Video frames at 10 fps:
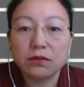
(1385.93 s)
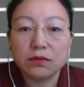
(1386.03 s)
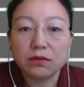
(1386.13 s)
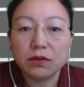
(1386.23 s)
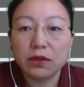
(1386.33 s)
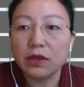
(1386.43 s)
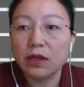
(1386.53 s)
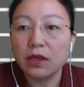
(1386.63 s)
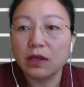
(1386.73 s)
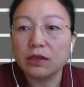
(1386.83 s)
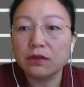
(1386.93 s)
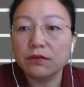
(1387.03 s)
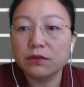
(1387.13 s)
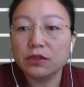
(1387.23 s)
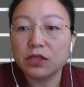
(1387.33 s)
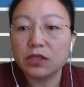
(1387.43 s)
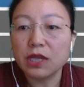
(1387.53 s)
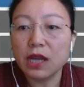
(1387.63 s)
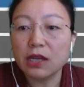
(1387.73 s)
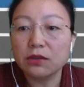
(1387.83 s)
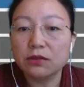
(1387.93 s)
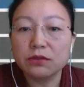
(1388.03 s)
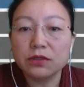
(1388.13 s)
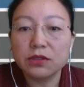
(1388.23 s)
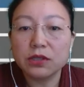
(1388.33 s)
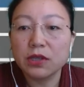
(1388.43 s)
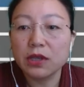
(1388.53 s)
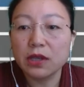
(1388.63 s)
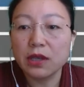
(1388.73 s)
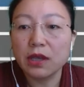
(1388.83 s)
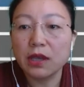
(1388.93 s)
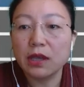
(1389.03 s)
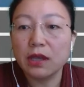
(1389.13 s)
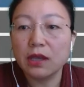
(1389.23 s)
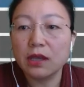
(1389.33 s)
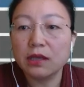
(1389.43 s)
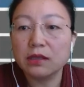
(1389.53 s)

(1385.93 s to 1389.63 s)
And then different styles and